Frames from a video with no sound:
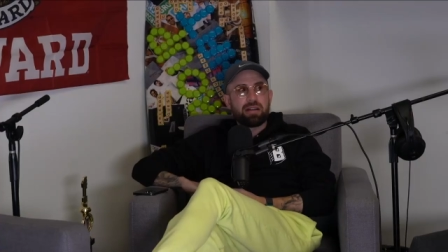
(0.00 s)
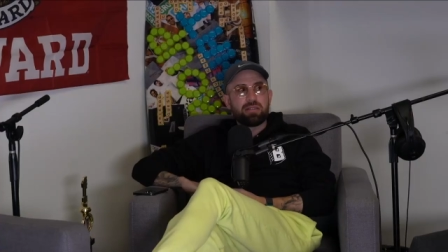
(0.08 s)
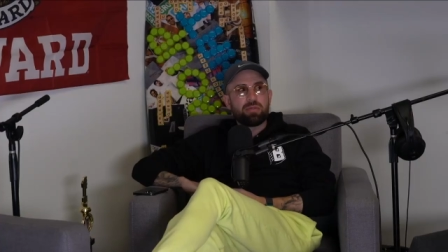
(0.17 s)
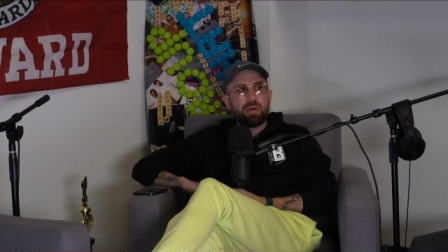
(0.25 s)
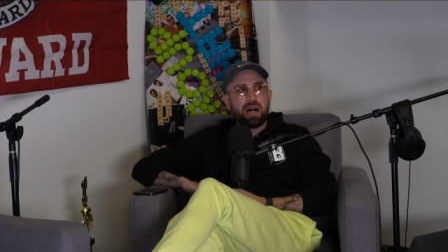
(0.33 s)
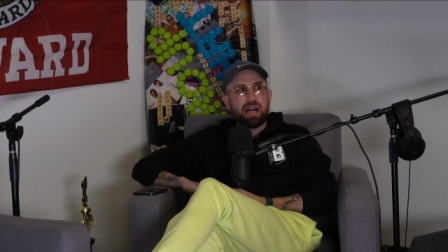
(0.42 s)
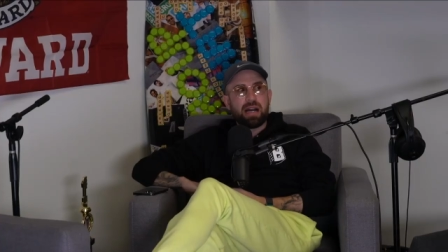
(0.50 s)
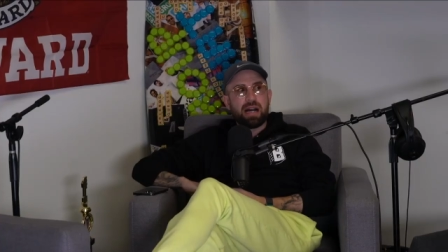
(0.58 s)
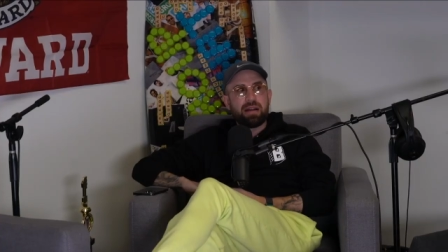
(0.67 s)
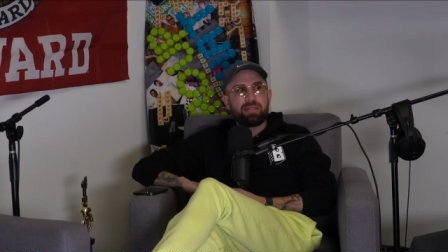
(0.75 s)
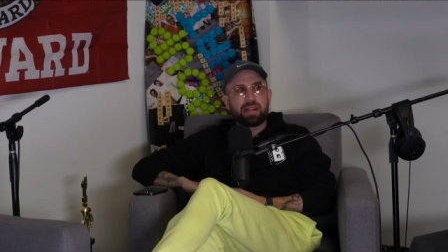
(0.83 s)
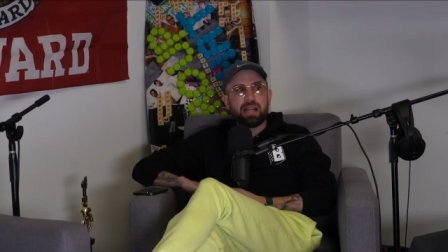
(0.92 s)
I don't know why,
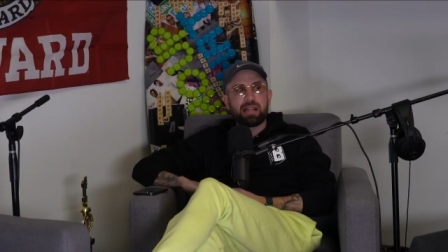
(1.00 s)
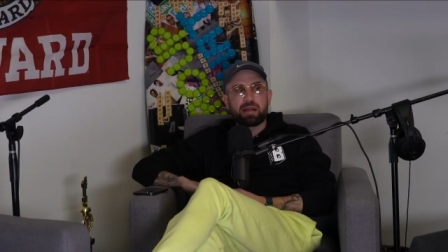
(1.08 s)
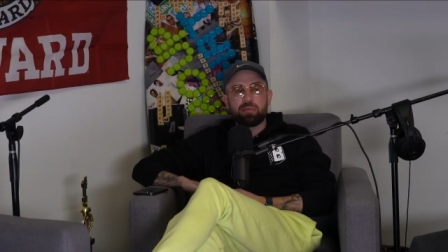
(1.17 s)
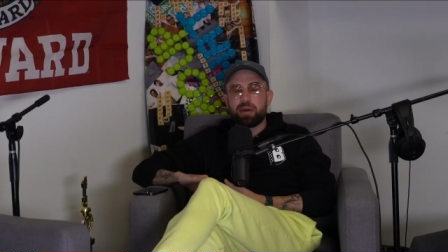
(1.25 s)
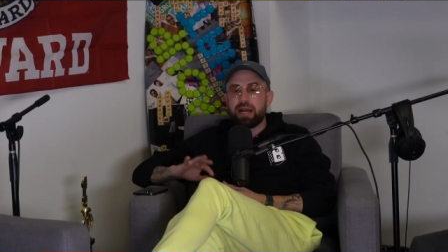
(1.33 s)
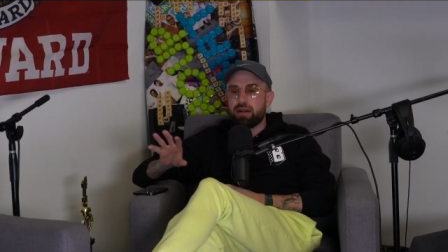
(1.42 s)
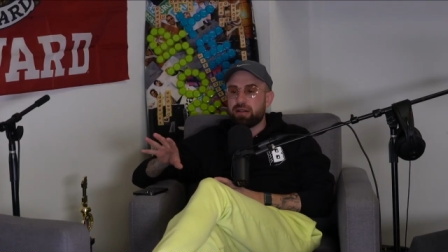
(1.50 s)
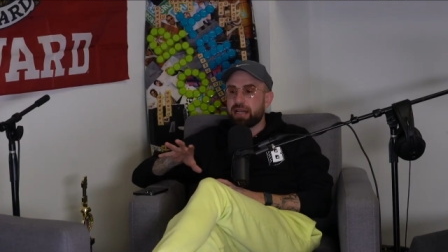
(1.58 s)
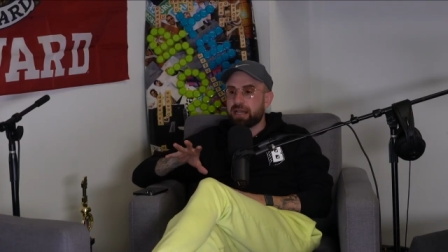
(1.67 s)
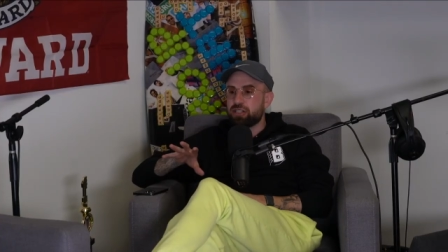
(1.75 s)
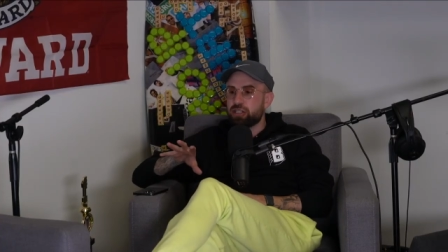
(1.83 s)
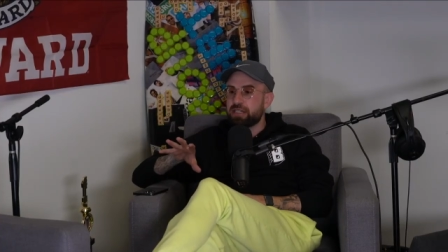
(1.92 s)
I, I, forget like where,
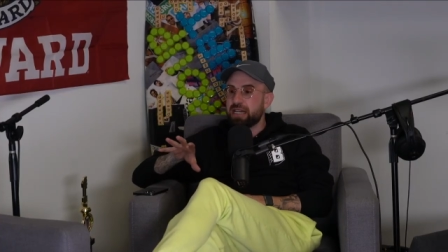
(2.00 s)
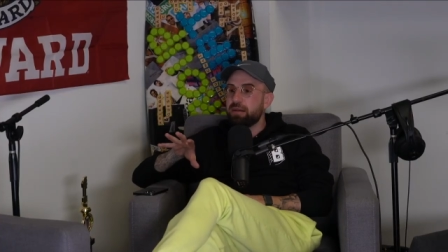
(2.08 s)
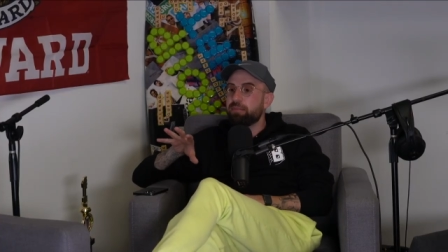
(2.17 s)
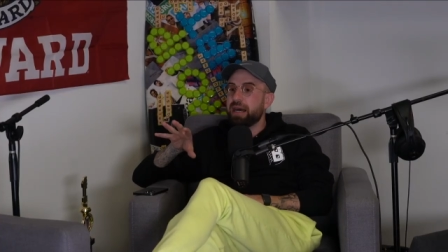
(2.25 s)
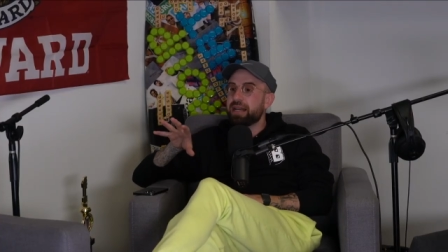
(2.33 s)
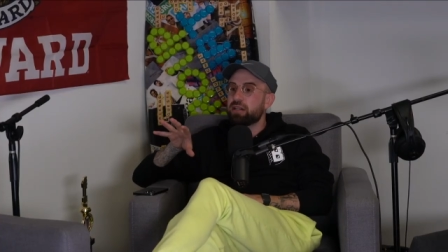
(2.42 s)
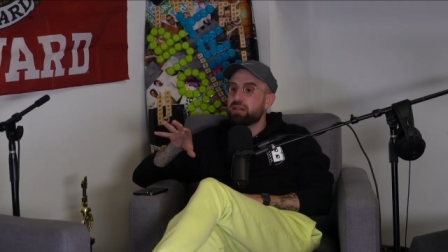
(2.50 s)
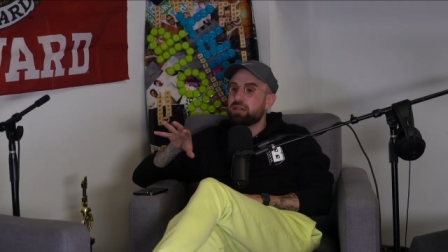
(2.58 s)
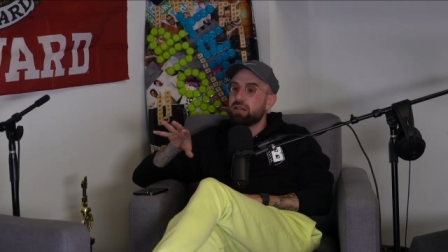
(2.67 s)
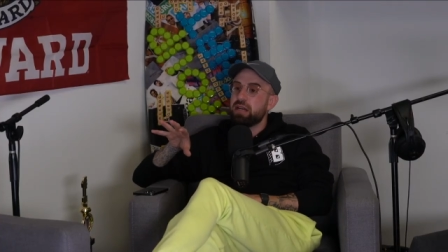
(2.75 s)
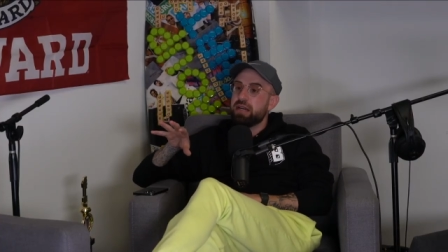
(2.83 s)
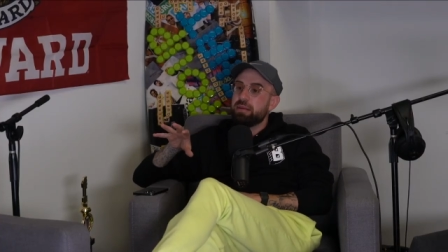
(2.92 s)
like just in my
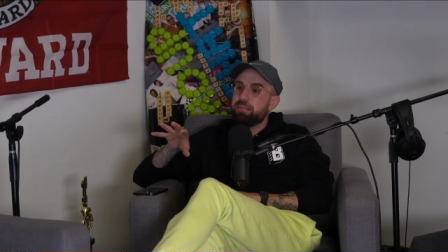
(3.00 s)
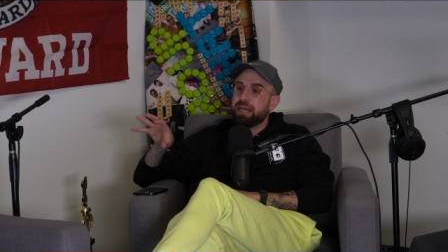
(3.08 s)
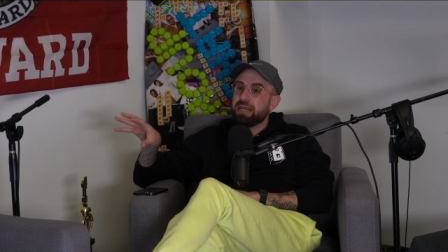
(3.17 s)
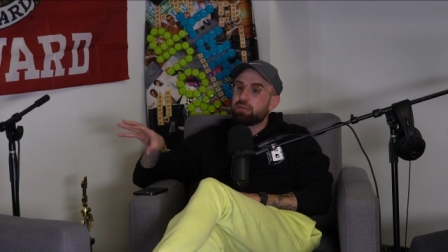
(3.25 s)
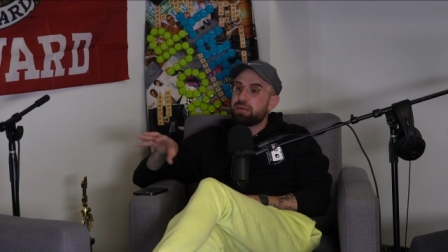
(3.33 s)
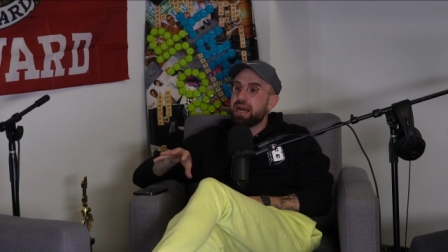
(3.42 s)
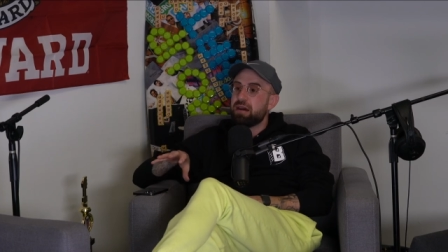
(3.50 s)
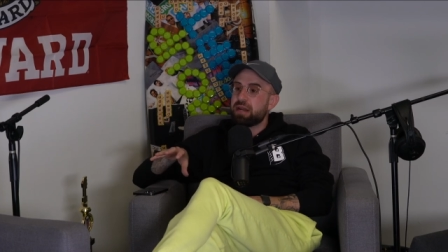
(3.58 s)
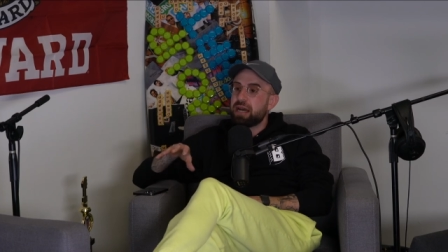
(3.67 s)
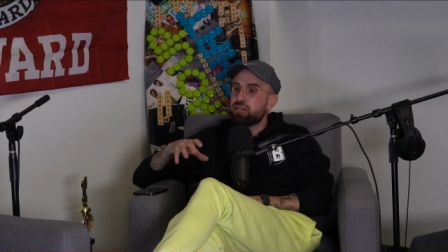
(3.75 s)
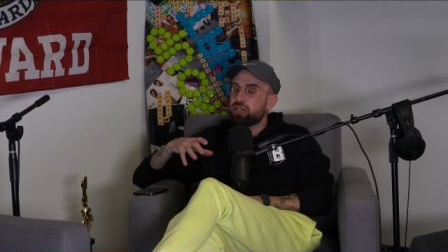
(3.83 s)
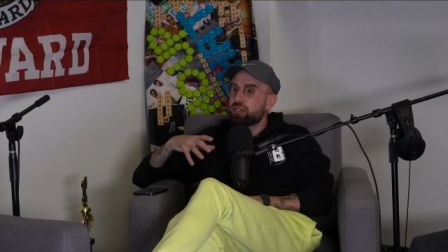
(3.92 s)
being
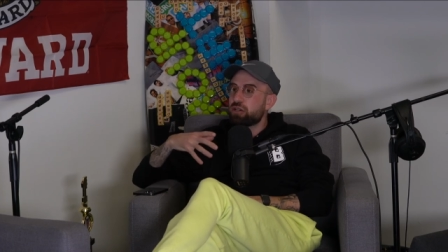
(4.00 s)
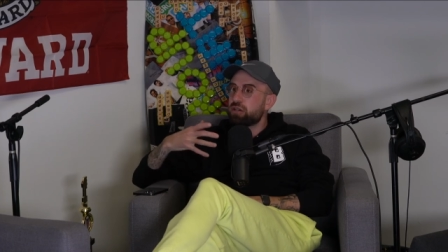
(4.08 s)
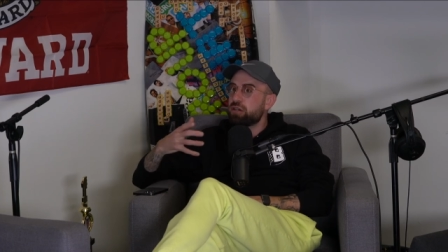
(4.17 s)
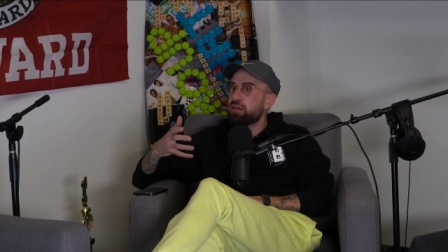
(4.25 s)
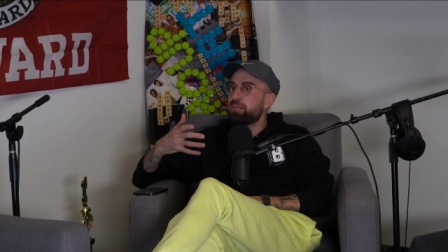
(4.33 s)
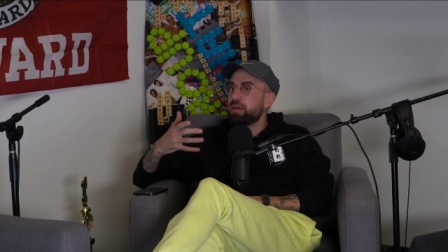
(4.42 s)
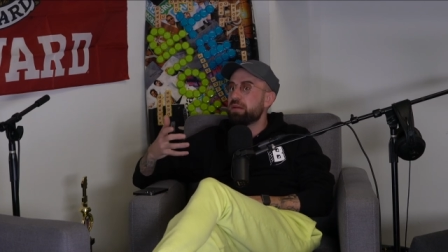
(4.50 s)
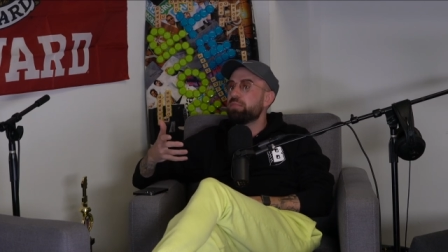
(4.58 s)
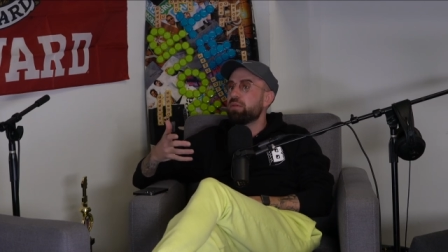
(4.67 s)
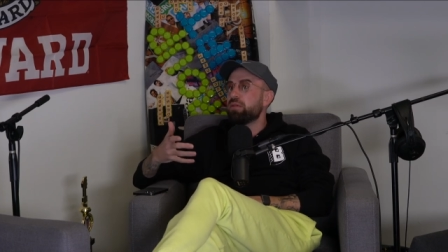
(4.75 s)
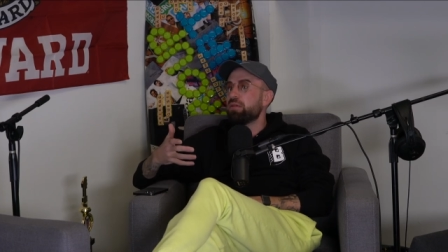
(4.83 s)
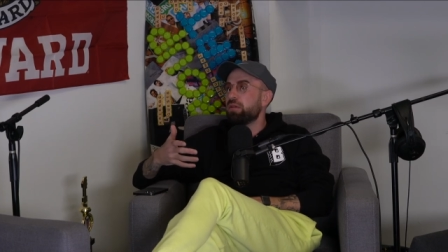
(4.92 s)
around, I just heard
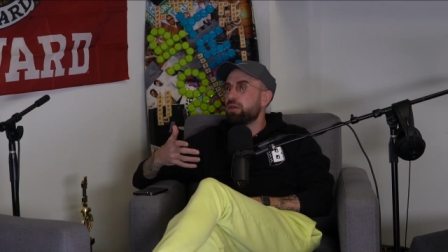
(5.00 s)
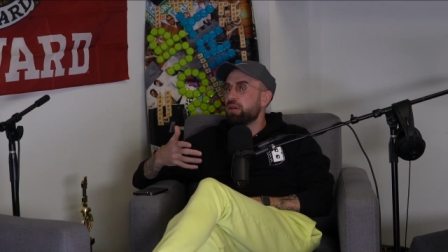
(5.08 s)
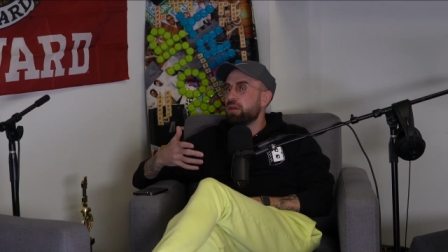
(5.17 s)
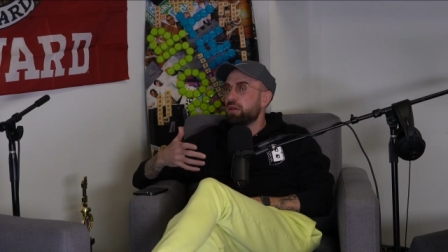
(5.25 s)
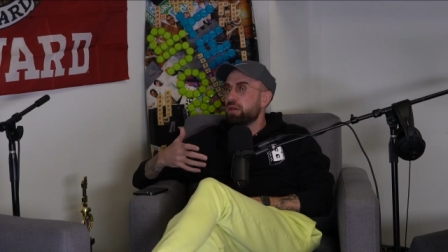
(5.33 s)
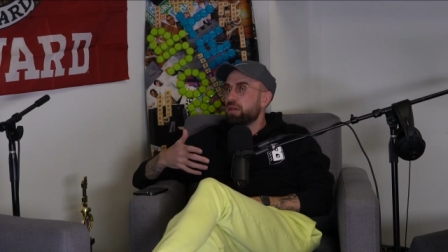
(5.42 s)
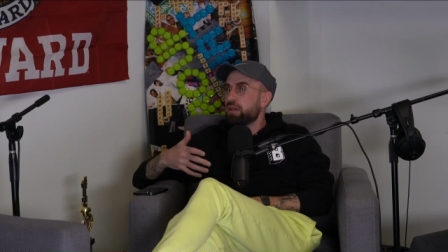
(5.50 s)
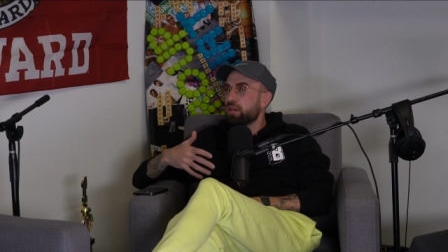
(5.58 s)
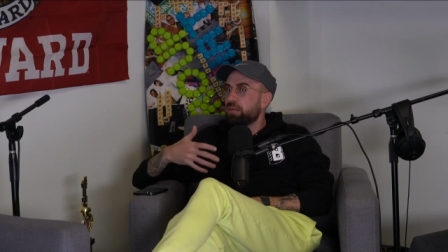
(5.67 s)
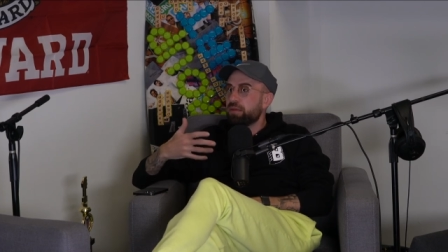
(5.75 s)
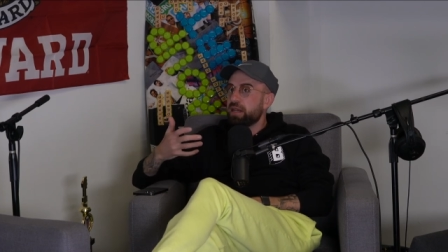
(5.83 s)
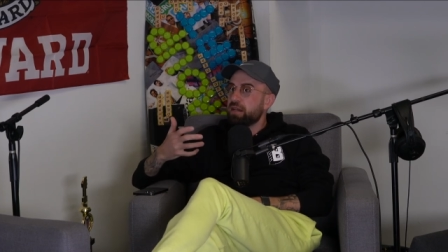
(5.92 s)
people complaining,
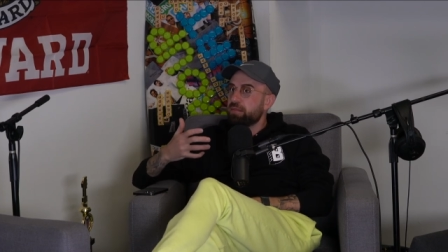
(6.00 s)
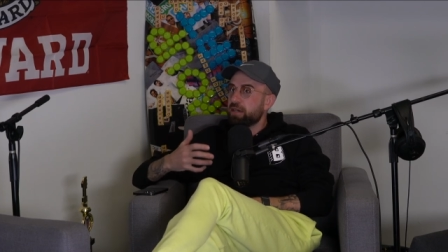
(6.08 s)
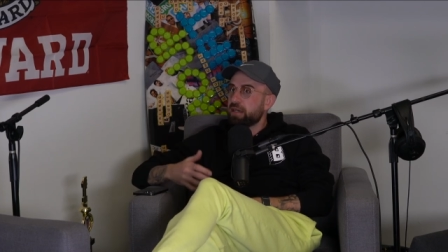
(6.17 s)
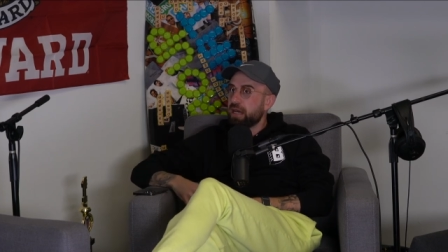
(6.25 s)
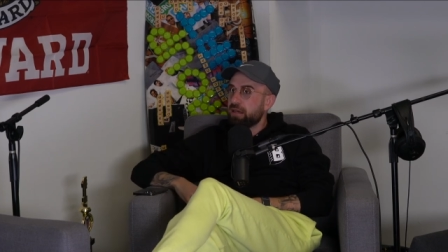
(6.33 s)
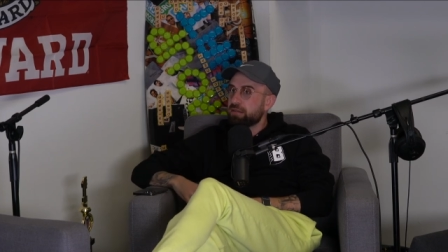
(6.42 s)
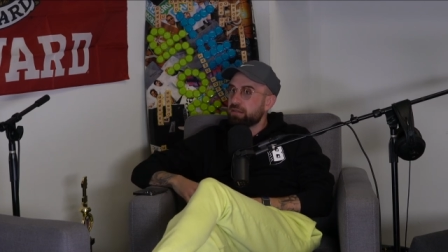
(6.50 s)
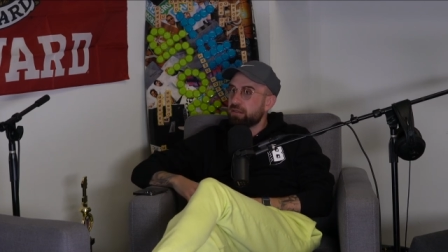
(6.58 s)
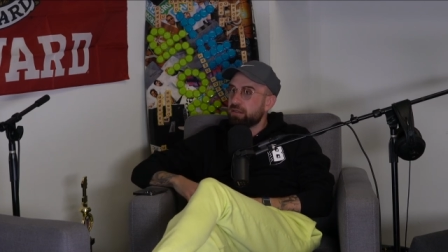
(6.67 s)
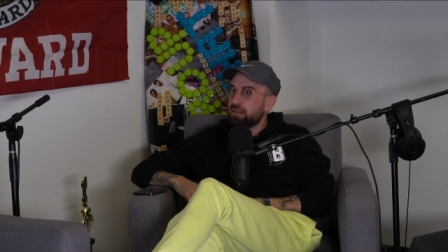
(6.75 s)
complaining about gas.